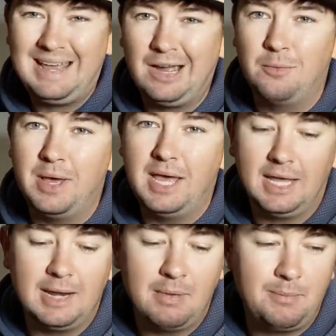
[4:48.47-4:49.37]
tackle
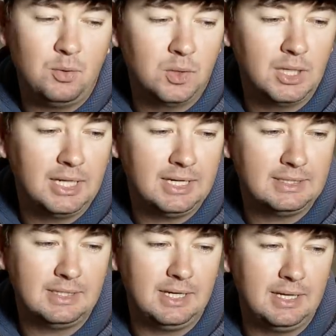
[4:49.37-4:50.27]
bag, and it made me
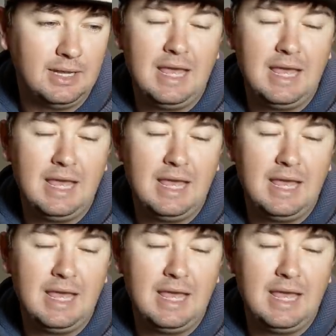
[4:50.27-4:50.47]
realize that